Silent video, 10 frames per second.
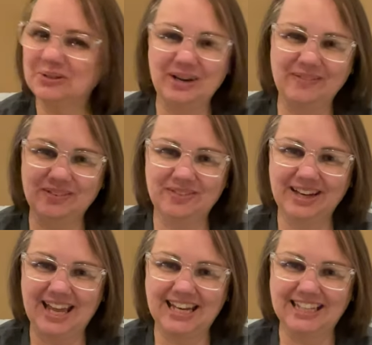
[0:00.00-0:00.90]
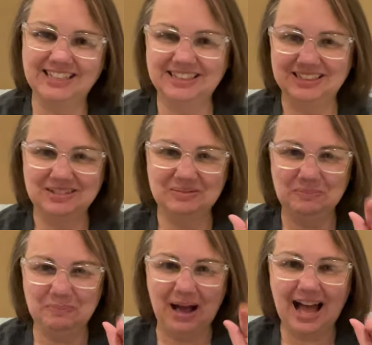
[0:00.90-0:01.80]
Don't ever forget it.
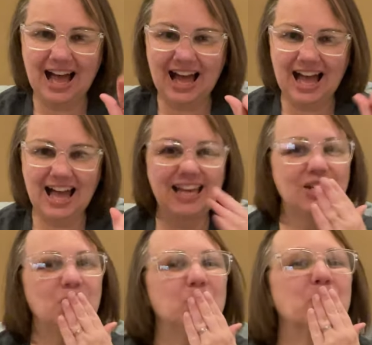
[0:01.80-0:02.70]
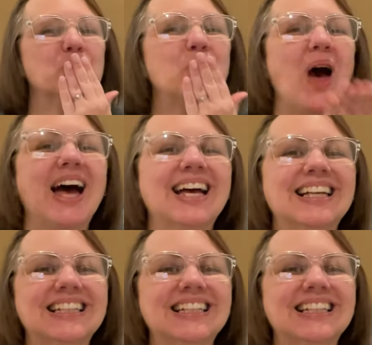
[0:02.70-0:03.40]
Bye. Mwah.